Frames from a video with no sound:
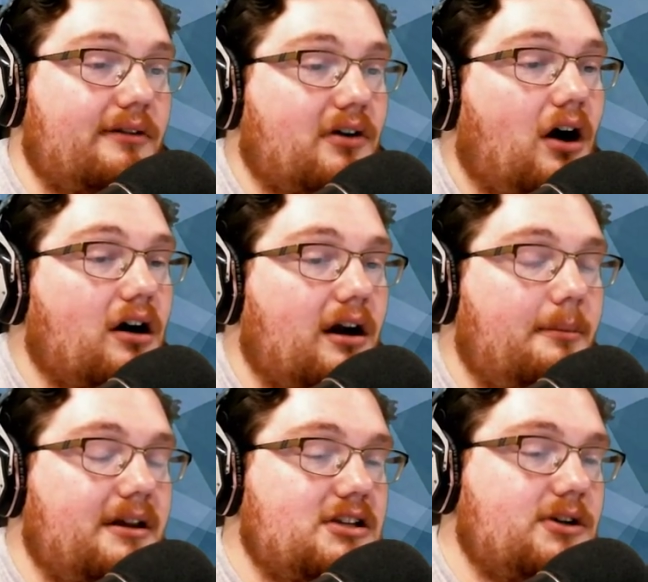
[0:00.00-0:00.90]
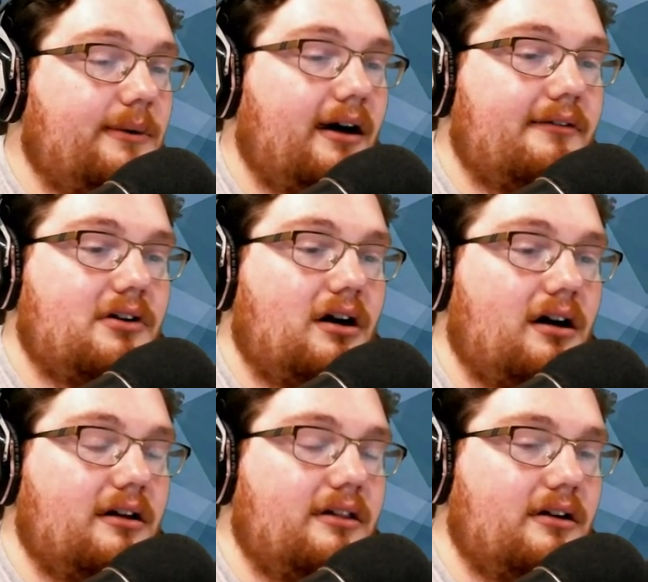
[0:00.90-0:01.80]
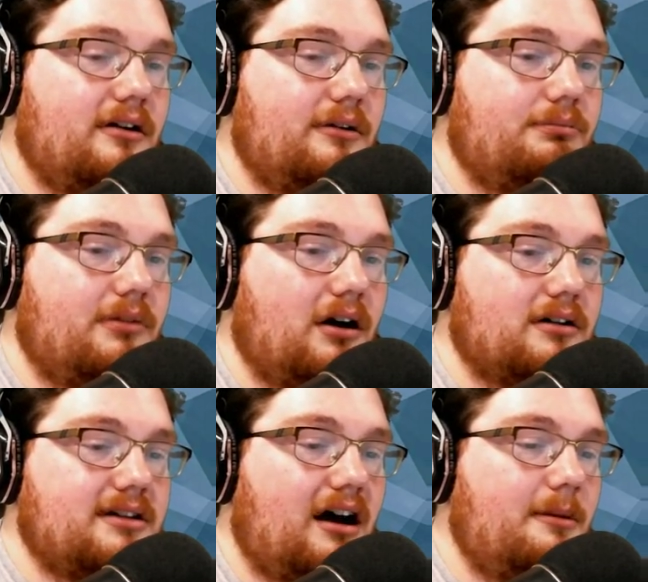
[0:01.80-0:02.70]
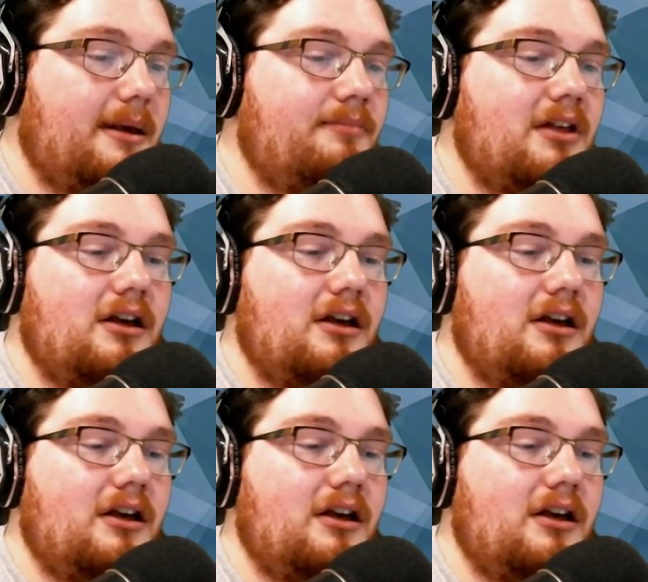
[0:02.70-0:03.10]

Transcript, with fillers: you have car companies showing off their, their, you know, their autonomy,